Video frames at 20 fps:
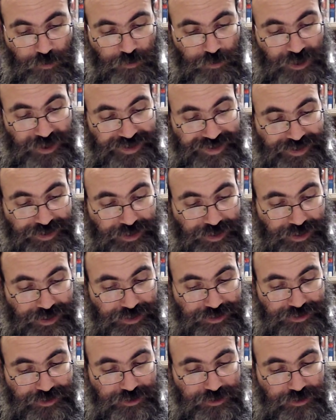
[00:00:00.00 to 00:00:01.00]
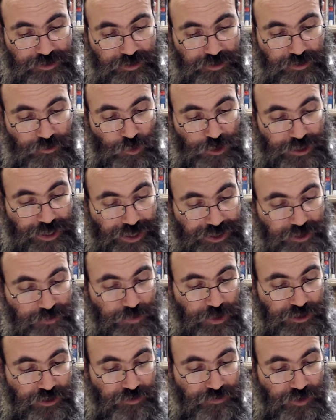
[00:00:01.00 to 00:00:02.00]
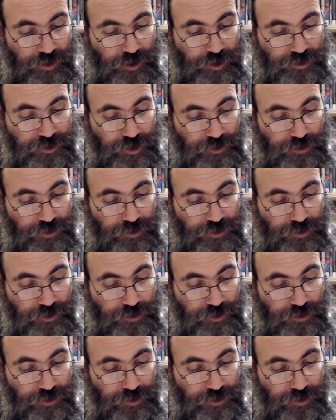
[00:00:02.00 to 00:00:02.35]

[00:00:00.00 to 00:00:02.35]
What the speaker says: Bechinas, which aspect of the Ein